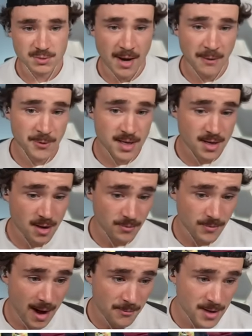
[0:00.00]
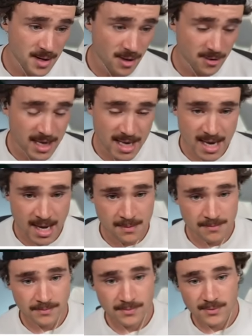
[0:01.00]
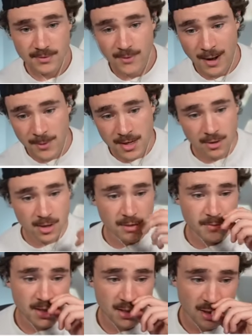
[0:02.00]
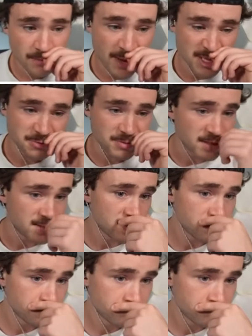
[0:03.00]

Rodrigo? Rodrigo get in? Rodrigo could be a good bench piece.